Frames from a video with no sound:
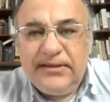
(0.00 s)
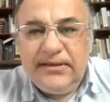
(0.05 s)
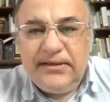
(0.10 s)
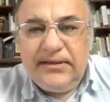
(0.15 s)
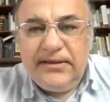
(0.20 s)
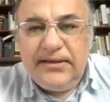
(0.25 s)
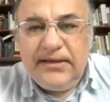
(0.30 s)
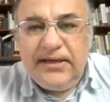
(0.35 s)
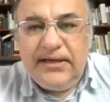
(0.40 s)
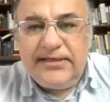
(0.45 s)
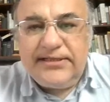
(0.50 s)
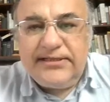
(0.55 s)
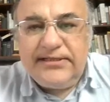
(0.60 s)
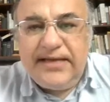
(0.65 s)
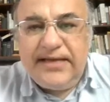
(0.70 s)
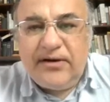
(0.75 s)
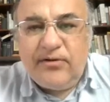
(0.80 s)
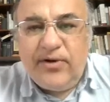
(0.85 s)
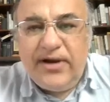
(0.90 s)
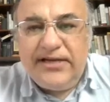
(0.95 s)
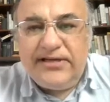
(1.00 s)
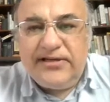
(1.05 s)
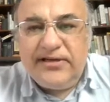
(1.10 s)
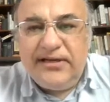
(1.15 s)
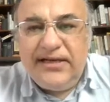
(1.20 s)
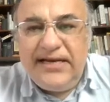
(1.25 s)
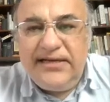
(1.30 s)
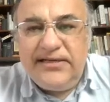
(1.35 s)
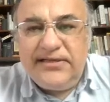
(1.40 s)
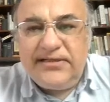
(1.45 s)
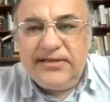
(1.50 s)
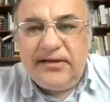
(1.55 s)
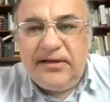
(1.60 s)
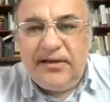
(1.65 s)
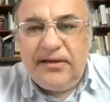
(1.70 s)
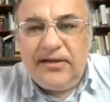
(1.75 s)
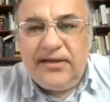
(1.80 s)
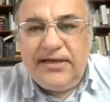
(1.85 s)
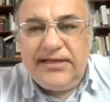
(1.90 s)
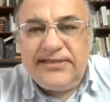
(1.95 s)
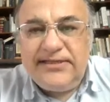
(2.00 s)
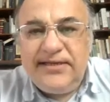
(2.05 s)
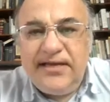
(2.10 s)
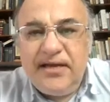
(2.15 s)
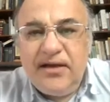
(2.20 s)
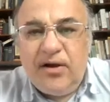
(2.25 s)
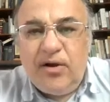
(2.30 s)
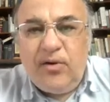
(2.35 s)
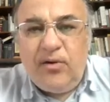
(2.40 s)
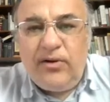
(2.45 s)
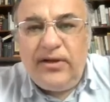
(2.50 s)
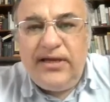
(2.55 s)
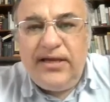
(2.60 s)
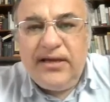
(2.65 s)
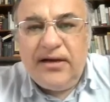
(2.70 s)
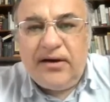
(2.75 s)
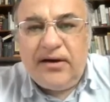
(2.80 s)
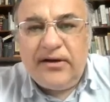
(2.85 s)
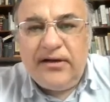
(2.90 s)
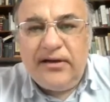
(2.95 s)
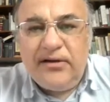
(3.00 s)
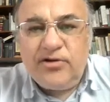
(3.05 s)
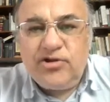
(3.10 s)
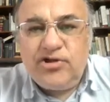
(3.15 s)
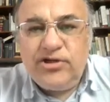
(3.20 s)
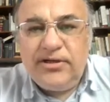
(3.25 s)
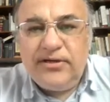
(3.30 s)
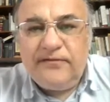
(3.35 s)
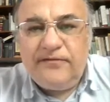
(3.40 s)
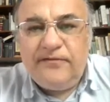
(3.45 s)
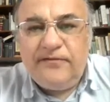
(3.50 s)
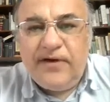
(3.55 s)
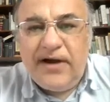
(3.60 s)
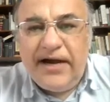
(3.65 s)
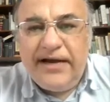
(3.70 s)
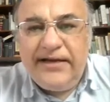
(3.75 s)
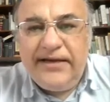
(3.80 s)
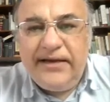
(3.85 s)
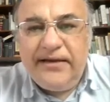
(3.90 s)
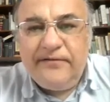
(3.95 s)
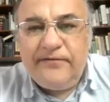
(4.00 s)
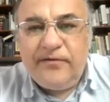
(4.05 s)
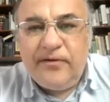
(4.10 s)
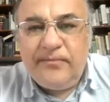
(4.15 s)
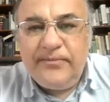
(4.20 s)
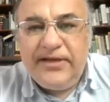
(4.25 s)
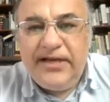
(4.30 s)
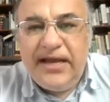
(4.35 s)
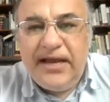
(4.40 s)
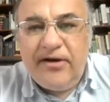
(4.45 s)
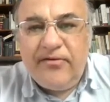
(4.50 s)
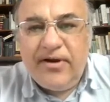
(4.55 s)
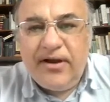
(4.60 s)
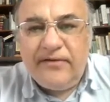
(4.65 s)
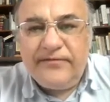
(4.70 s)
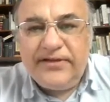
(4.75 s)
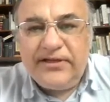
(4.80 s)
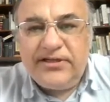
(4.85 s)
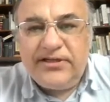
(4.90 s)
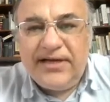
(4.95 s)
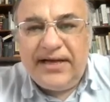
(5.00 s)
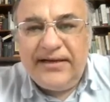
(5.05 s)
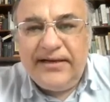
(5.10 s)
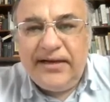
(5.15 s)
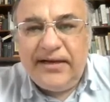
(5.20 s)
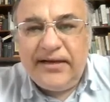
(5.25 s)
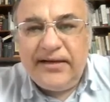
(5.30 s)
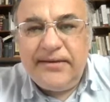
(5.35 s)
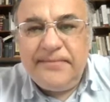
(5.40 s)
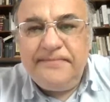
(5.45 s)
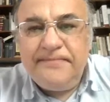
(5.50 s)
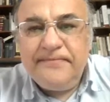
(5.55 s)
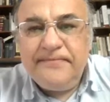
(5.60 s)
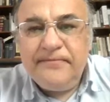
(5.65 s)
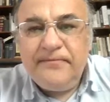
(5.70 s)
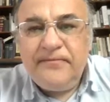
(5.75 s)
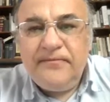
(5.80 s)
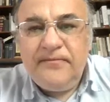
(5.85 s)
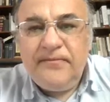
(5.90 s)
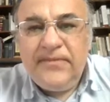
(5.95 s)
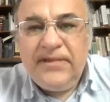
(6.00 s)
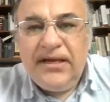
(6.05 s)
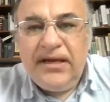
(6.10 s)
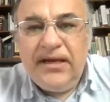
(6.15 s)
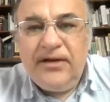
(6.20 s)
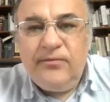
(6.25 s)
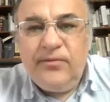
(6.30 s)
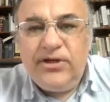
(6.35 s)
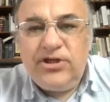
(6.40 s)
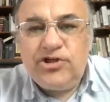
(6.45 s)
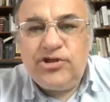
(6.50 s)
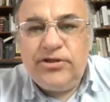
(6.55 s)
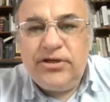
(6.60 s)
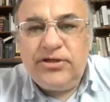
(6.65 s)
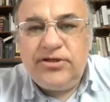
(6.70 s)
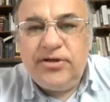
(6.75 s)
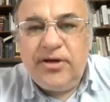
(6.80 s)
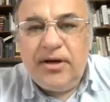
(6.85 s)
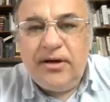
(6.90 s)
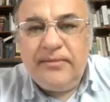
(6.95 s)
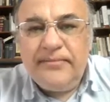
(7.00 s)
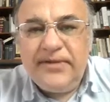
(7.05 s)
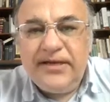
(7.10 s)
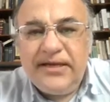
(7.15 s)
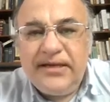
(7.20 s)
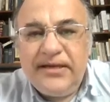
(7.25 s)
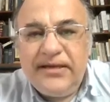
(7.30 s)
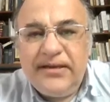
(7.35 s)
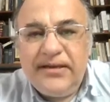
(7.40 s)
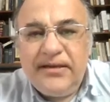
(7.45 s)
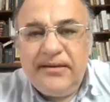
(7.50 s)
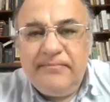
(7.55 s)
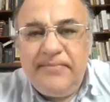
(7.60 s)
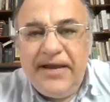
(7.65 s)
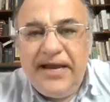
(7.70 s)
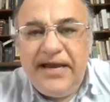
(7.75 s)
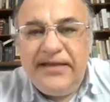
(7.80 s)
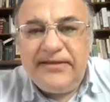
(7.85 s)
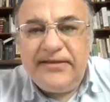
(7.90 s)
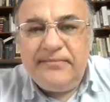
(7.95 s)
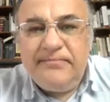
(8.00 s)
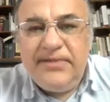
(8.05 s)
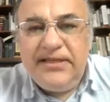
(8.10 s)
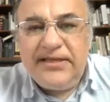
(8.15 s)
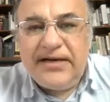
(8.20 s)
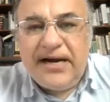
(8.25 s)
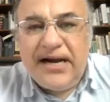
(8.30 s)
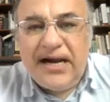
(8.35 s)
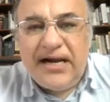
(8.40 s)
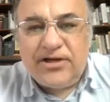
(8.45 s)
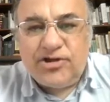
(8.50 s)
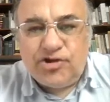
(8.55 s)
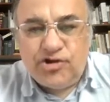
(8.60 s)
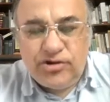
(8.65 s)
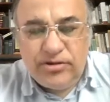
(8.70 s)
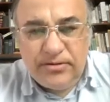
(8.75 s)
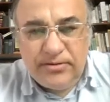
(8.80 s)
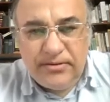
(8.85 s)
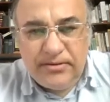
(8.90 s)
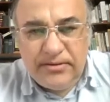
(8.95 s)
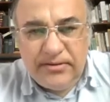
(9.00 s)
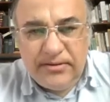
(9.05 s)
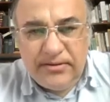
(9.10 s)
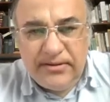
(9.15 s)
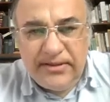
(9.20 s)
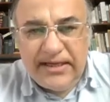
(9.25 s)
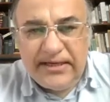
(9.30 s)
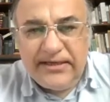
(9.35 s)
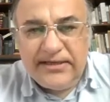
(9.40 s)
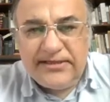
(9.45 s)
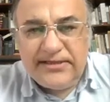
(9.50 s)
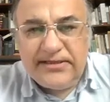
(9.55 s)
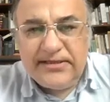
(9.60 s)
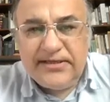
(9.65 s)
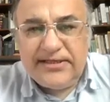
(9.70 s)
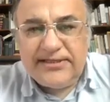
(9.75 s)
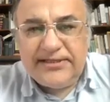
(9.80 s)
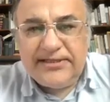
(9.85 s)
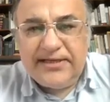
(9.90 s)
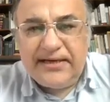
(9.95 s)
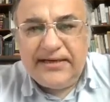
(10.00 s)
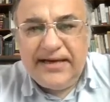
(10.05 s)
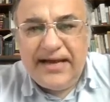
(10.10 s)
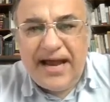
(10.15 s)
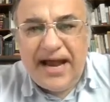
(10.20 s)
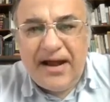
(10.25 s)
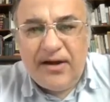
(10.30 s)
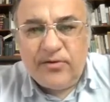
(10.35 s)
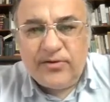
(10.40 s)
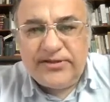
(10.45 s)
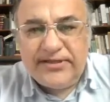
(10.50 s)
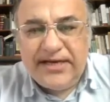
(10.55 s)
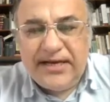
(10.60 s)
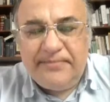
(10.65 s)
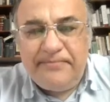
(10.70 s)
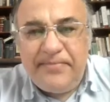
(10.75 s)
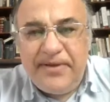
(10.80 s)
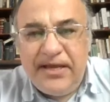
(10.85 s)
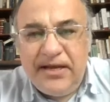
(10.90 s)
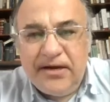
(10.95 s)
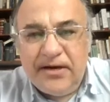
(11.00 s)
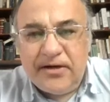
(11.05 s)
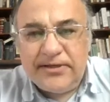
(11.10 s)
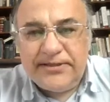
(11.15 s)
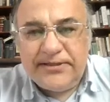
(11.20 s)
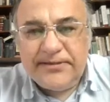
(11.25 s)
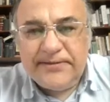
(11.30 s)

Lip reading: Its decorated lintel is the only archaeological finding from the area of the Tannaim in which the term Beit Midrash, that is, study house, appears.